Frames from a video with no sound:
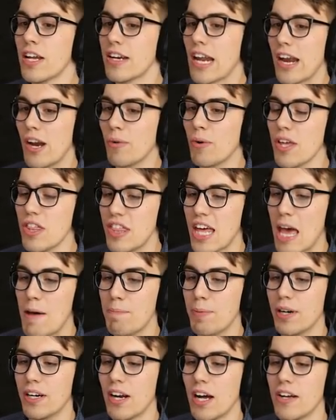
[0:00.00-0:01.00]
Not only
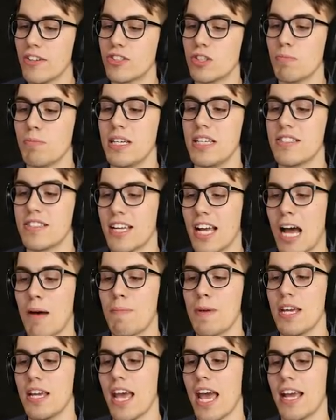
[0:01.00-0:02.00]
that, but it also means
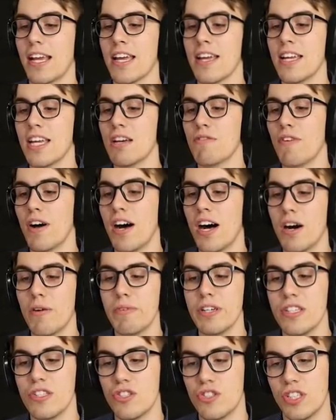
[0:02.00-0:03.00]
Copycat can give
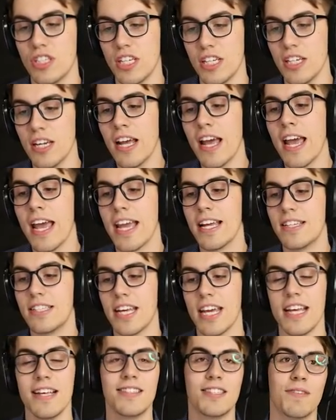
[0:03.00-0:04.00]
Always Cheat a
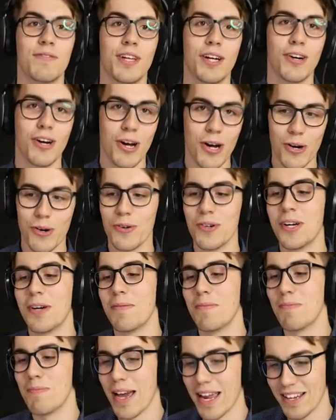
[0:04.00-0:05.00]
taste of their own
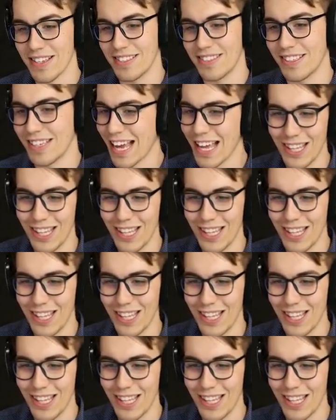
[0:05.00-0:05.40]
medicine.